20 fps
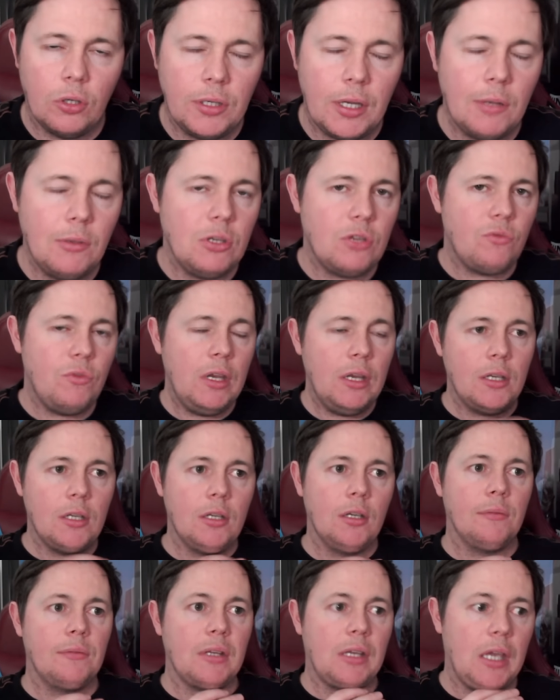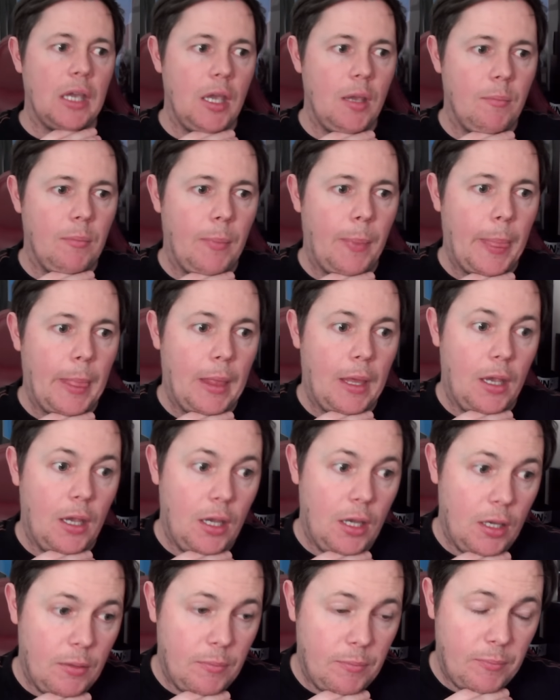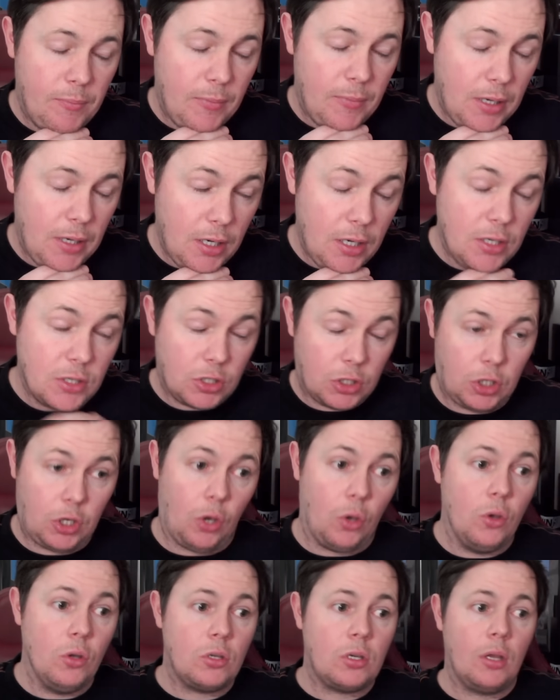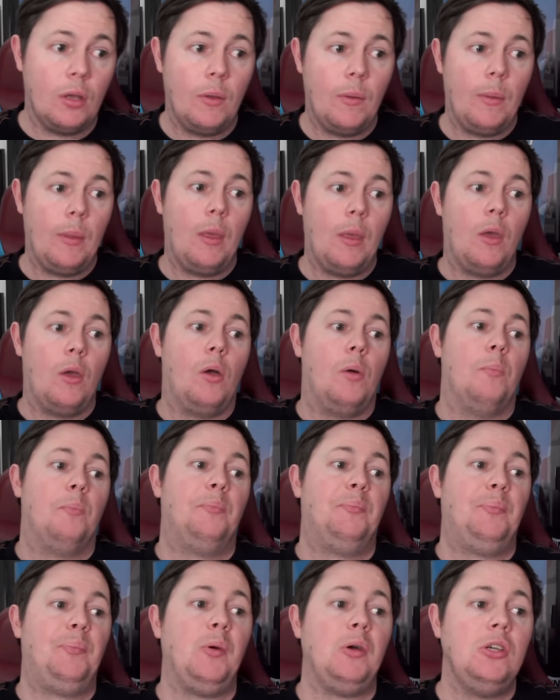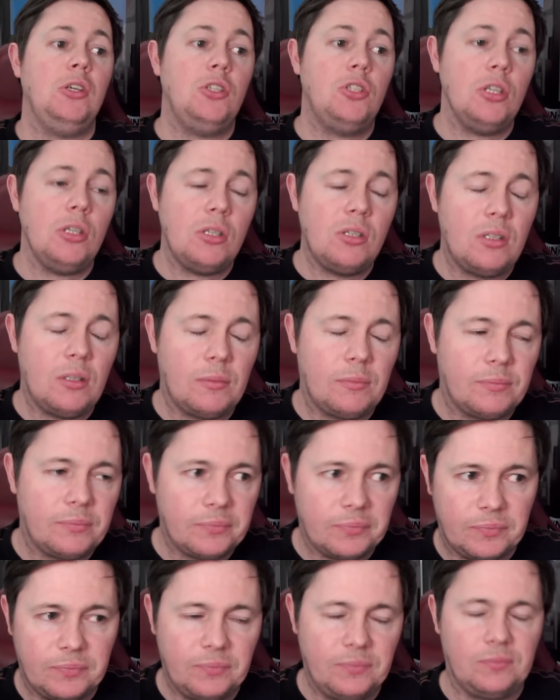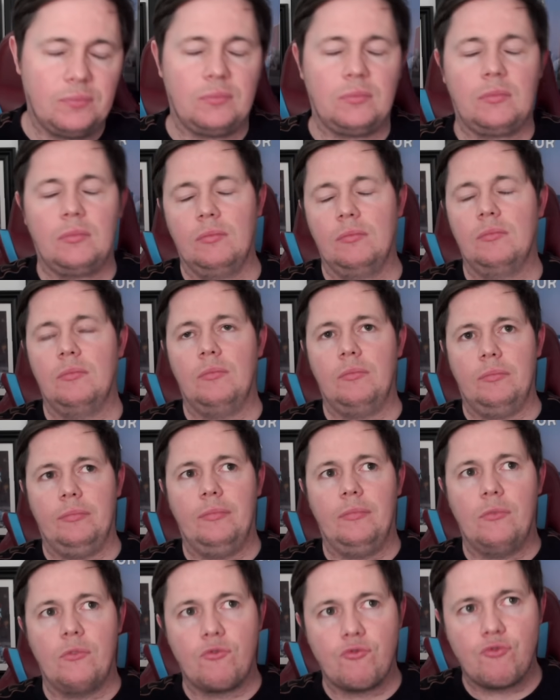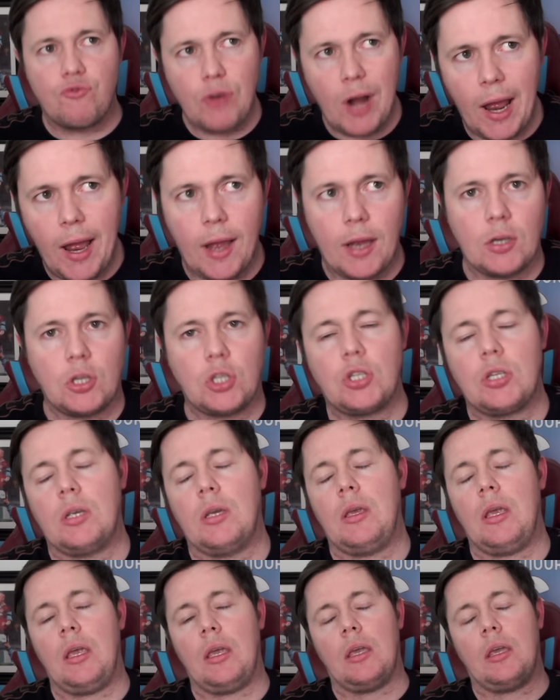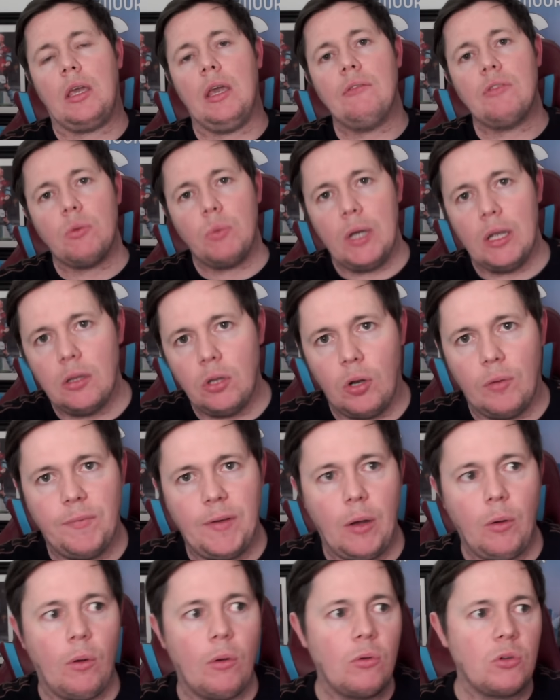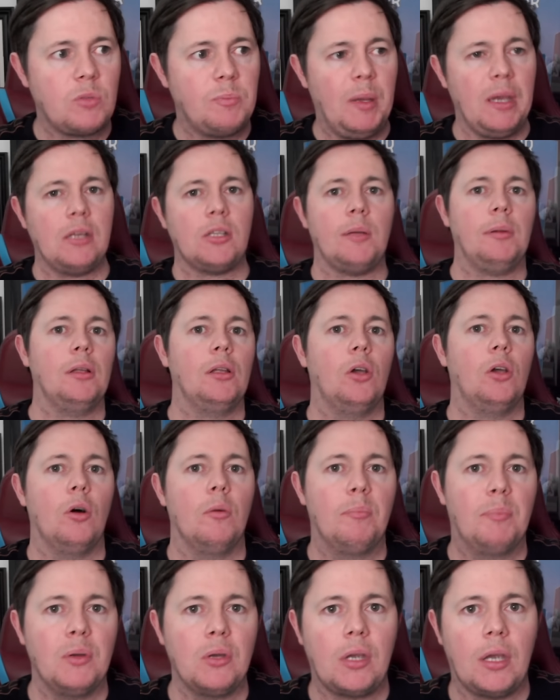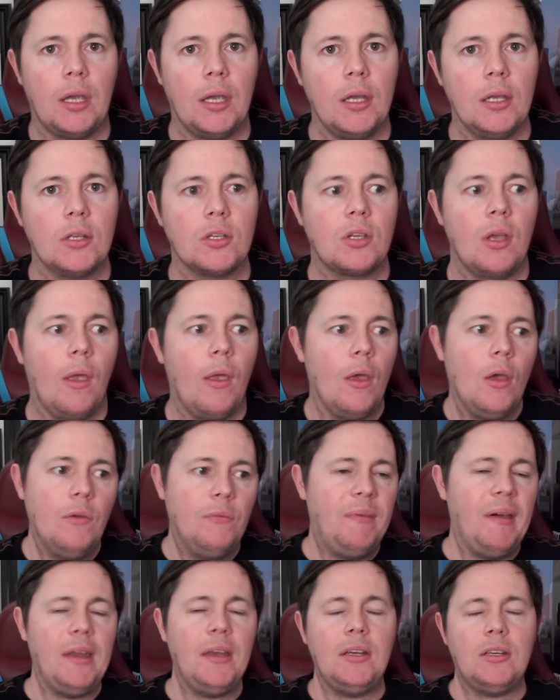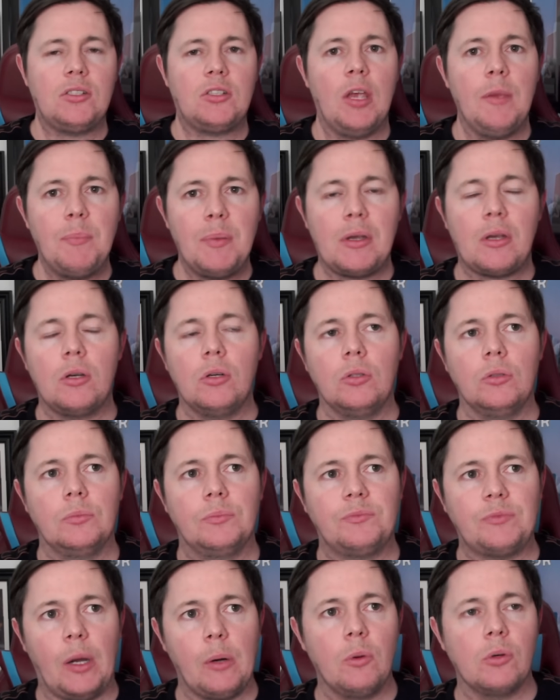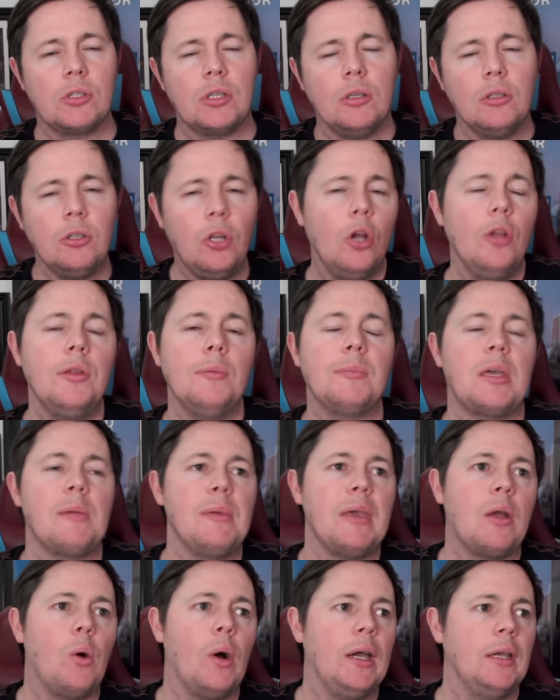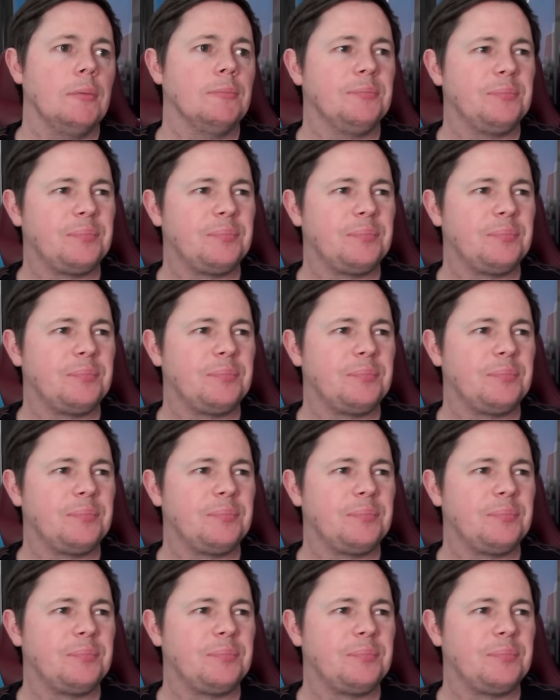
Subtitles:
Now, his reading of the game is good, but he's just rash, gives away a lot of fouls, picks up a lot of bookings, very typical fouls, and a lot of them can be quite